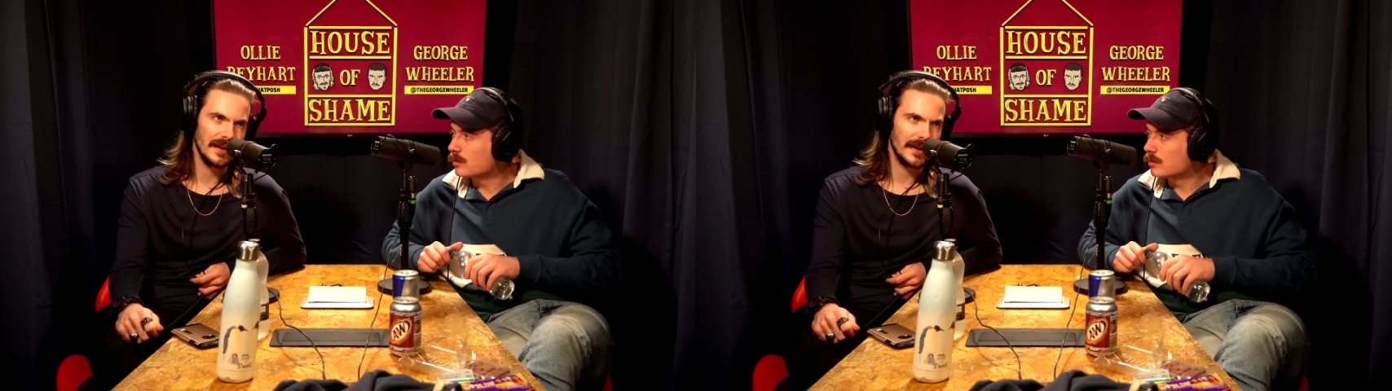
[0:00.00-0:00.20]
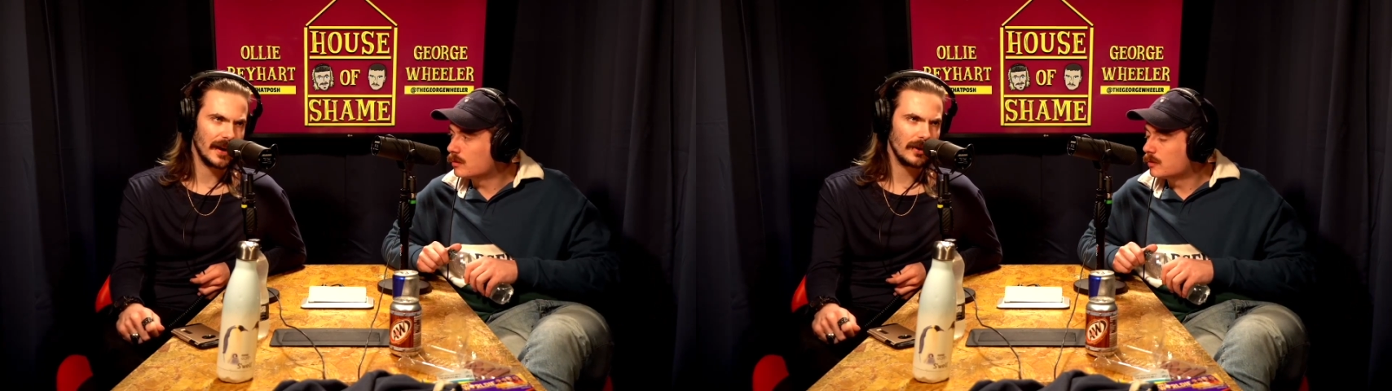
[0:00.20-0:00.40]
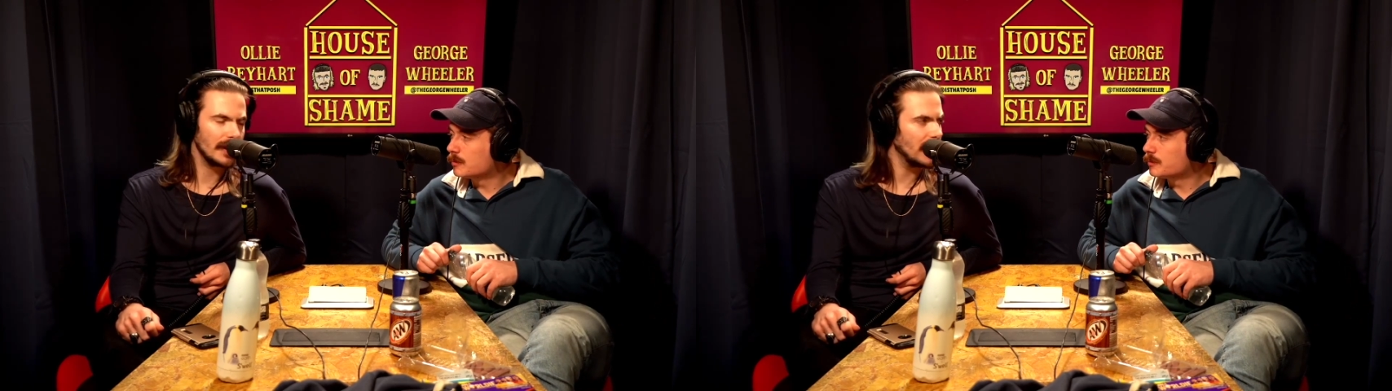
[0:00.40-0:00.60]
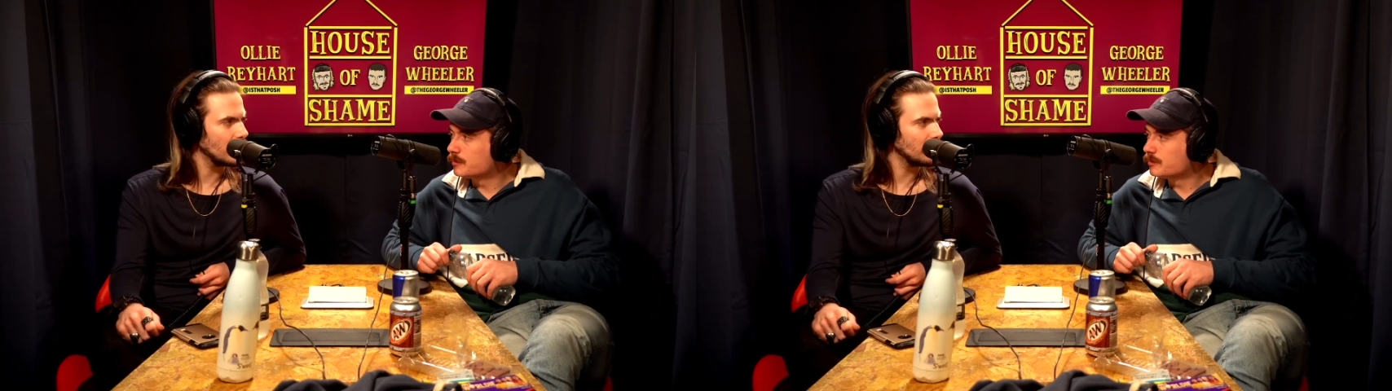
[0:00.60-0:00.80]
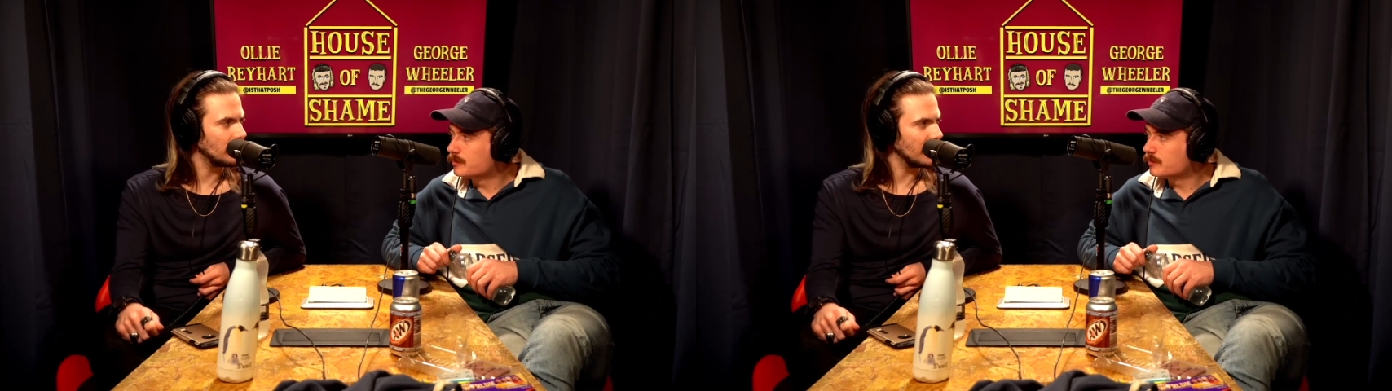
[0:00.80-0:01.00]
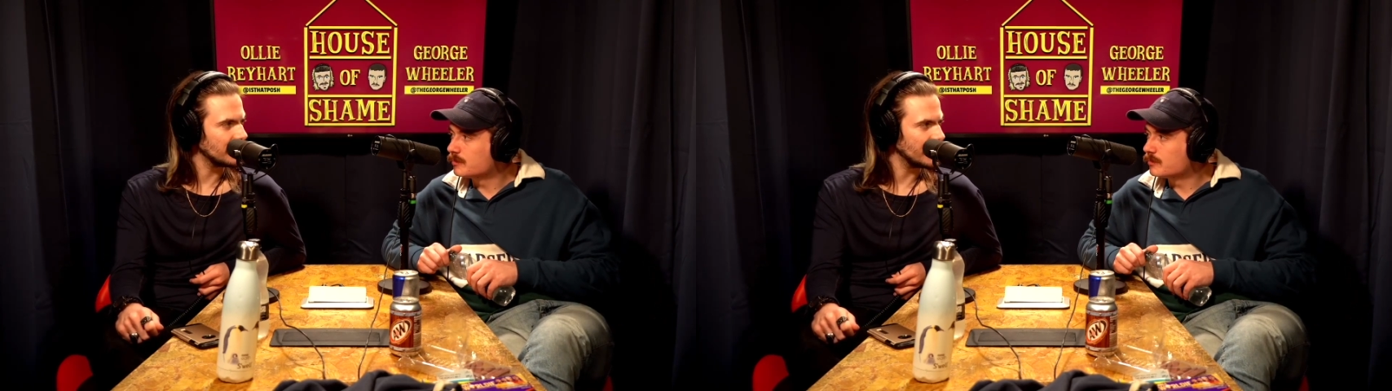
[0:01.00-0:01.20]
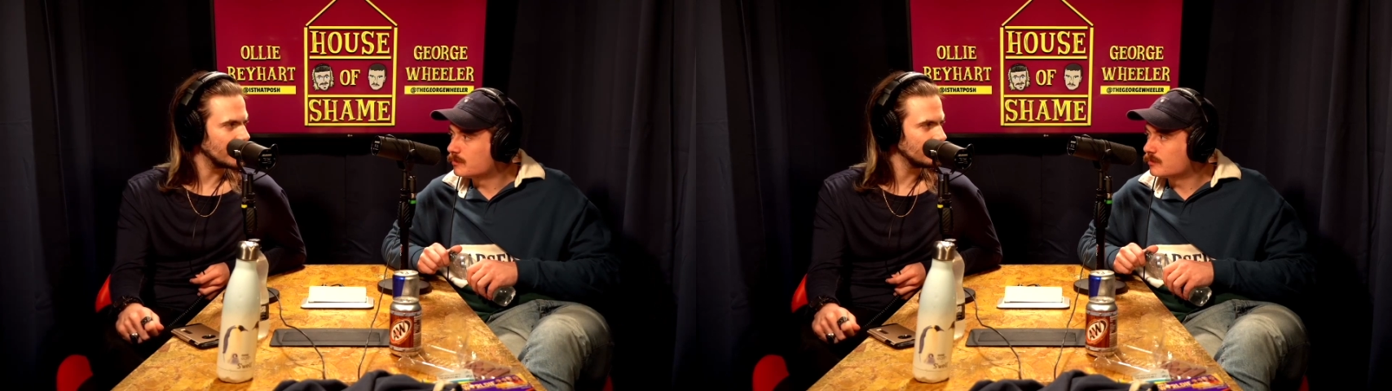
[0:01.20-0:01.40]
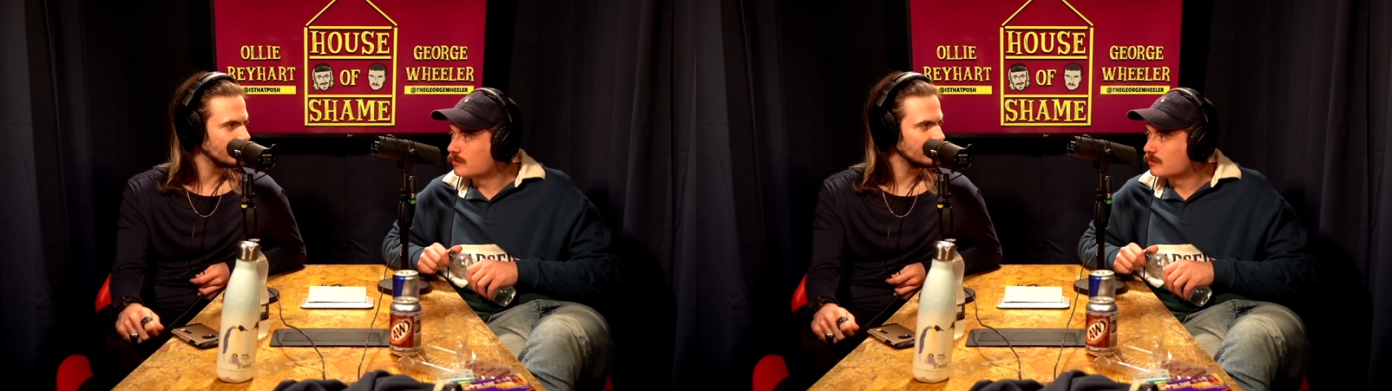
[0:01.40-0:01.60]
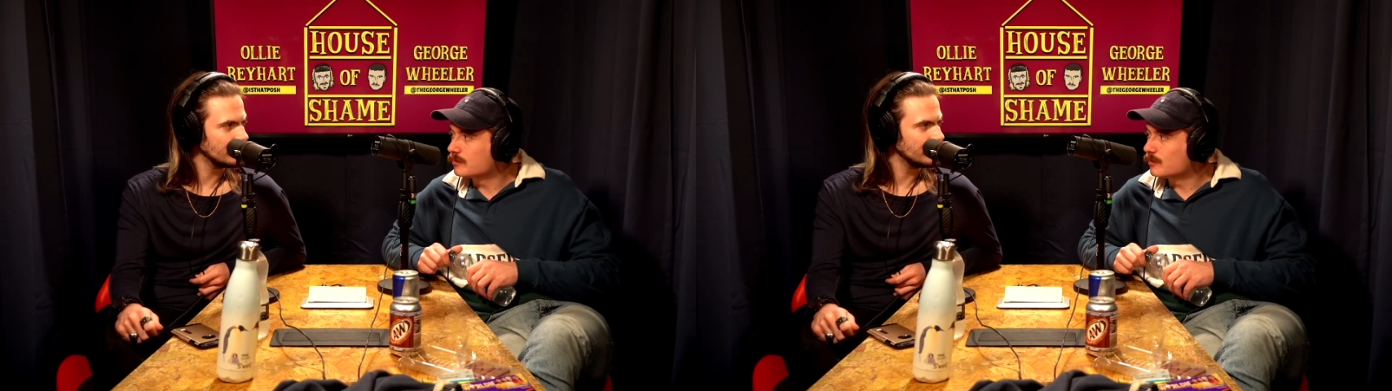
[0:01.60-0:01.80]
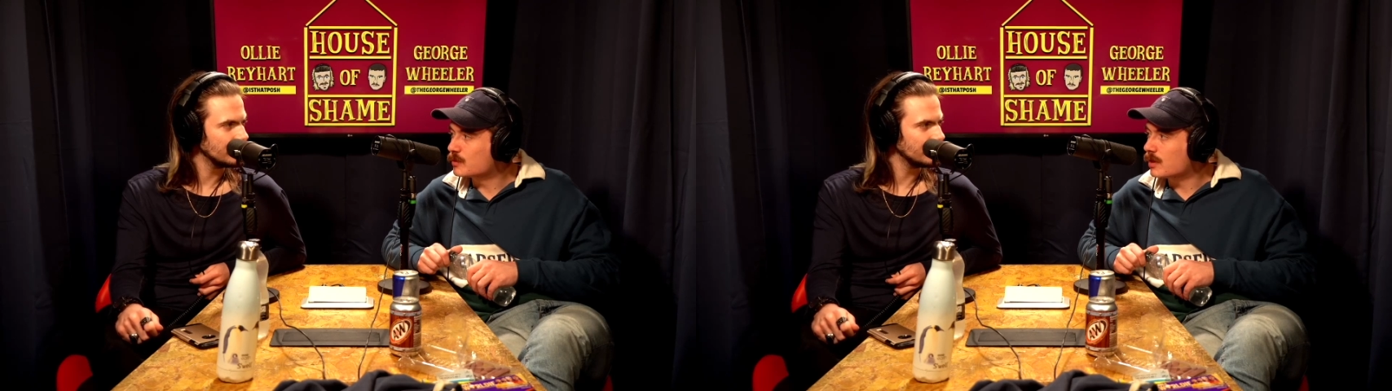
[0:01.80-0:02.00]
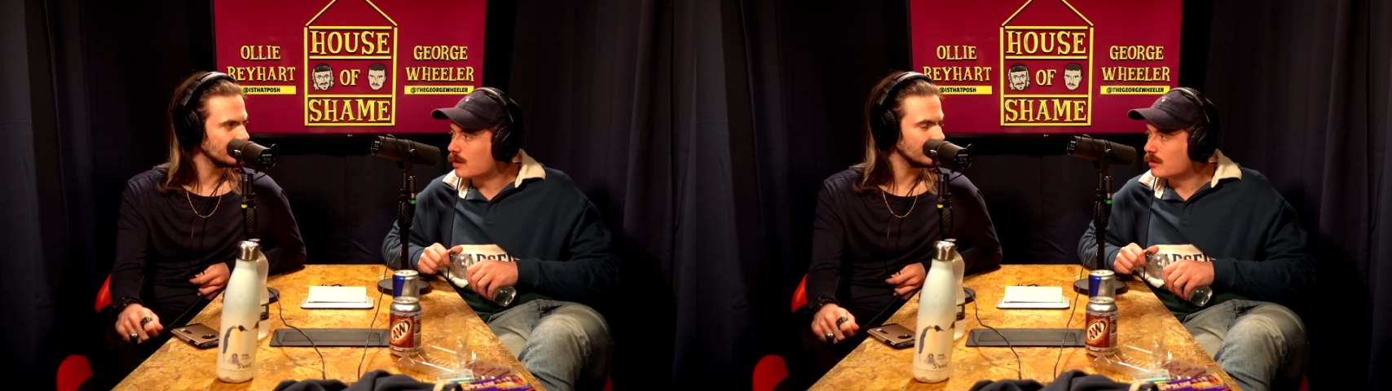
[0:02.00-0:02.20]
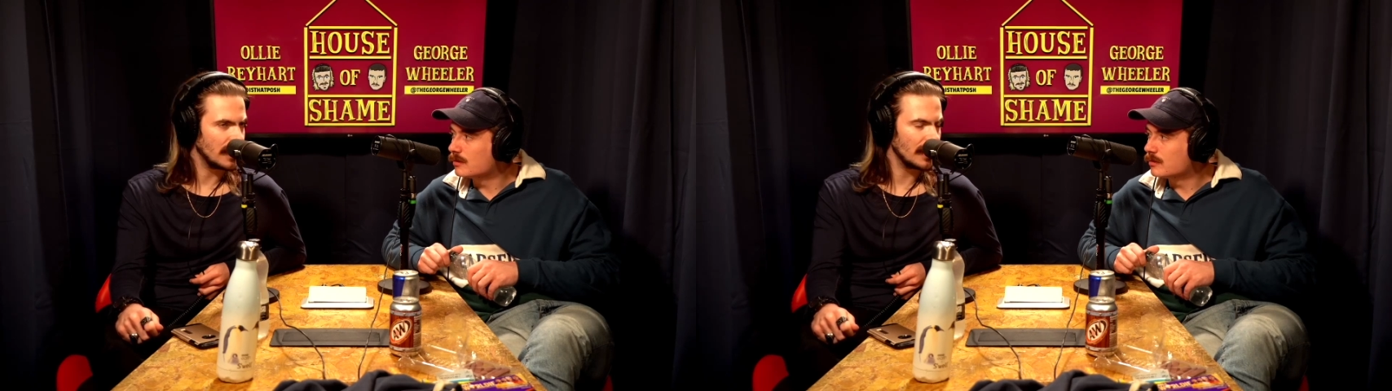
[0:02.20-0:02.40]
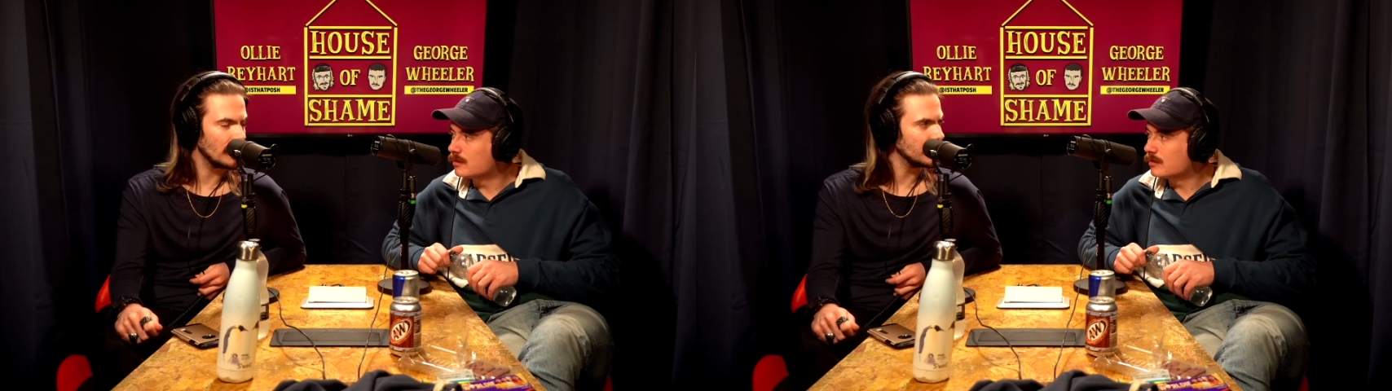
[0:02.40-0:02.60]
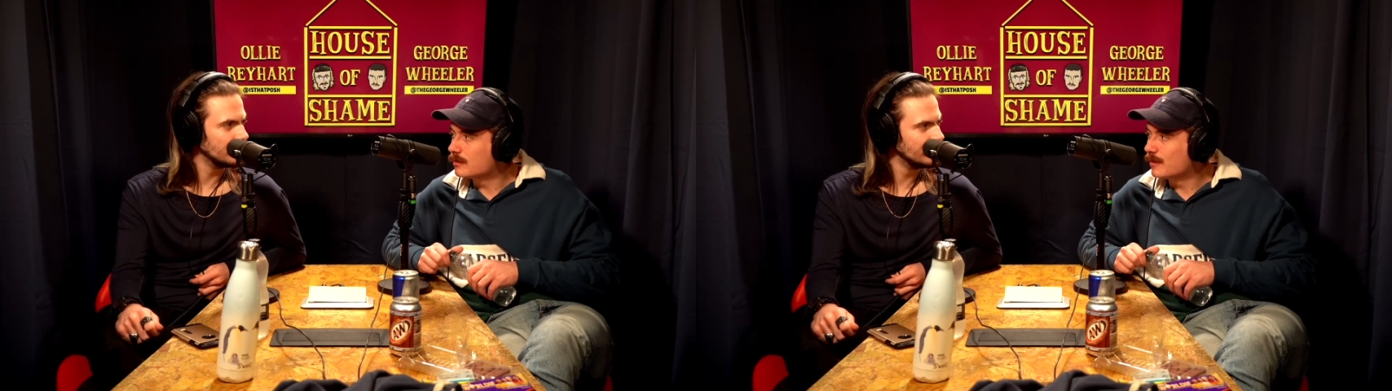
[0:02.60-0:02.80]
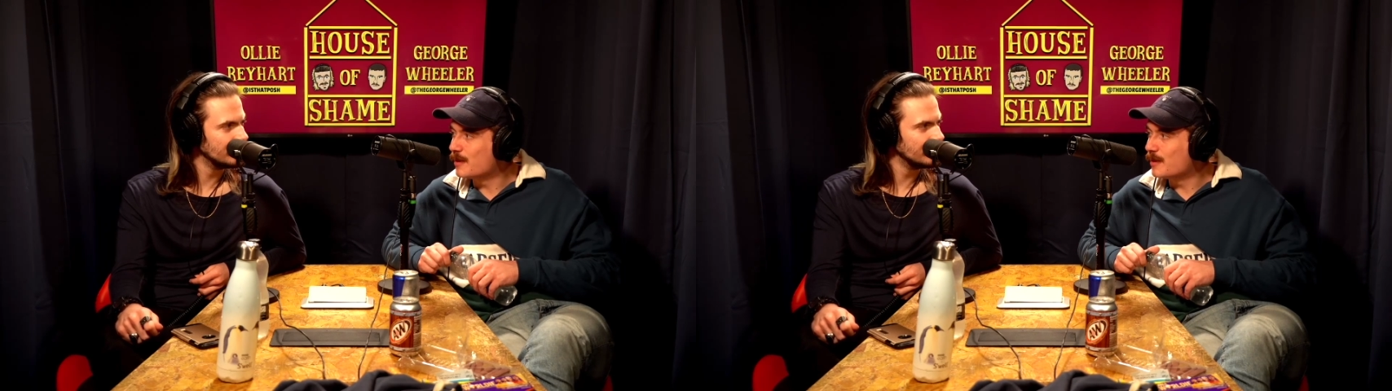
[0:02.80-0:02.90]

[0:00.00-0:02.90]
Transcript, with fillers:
Speaker 1: and I only have one policy now. What's that? Heroin.